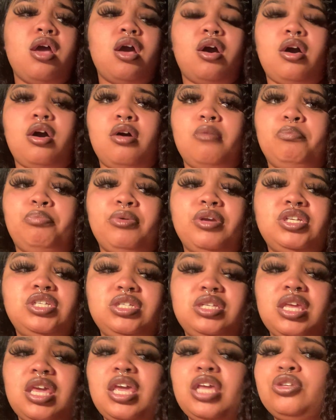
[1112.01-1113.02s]
uh, breach
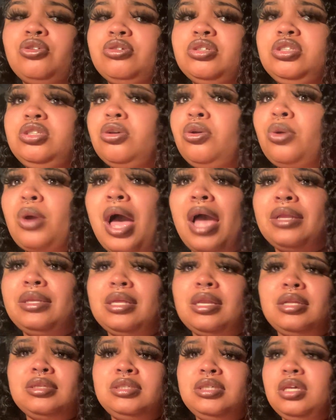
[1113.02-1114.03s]
things or steal your
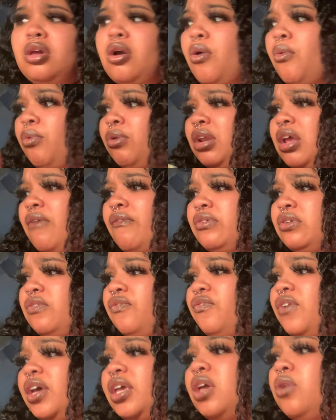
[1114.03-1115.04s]
identity or whatever the
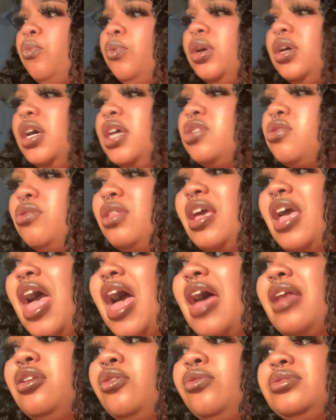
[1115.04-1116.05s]
fuck it was, or they
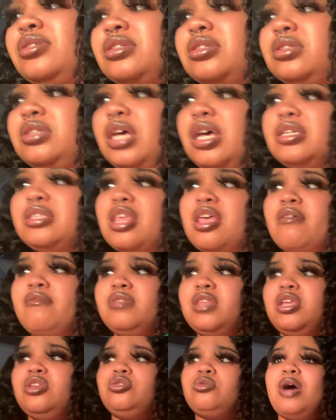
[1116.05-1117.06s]
had no success. Like even if
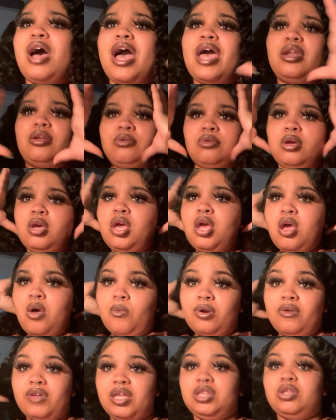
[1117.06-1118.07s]
they tried and
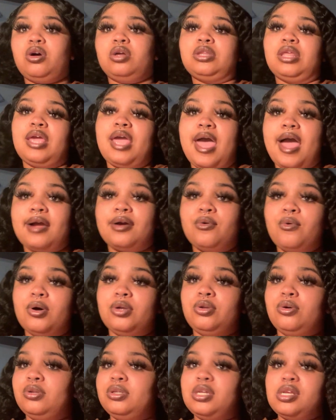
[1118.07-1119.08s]
whatever they thought they had
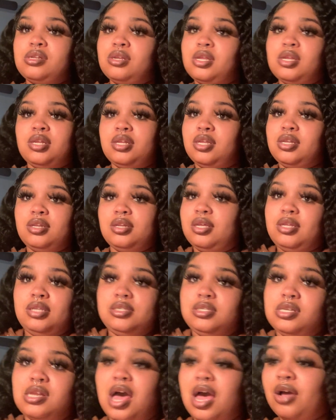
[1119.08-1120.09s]
going on, it, it
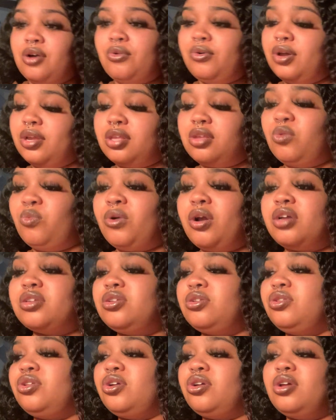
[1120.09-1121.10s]
it's not going to work.
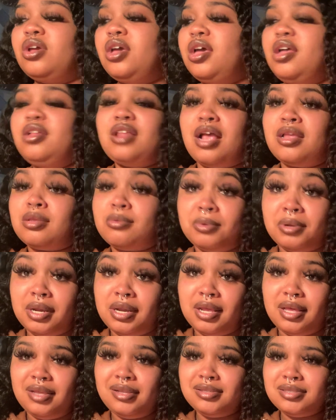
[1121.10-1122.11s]
So there, that's what it
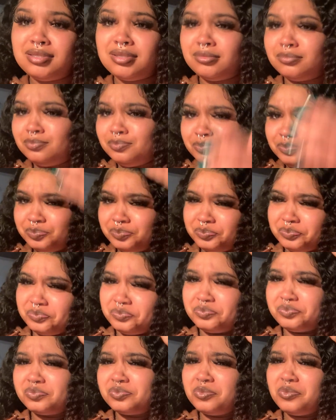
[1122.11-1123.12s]
is.
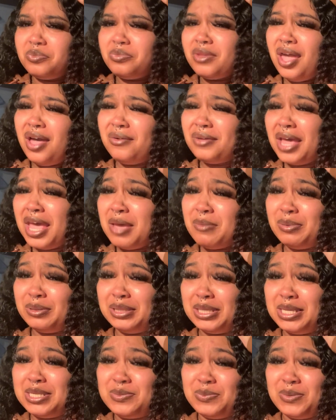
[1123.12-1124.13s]
Okay, but this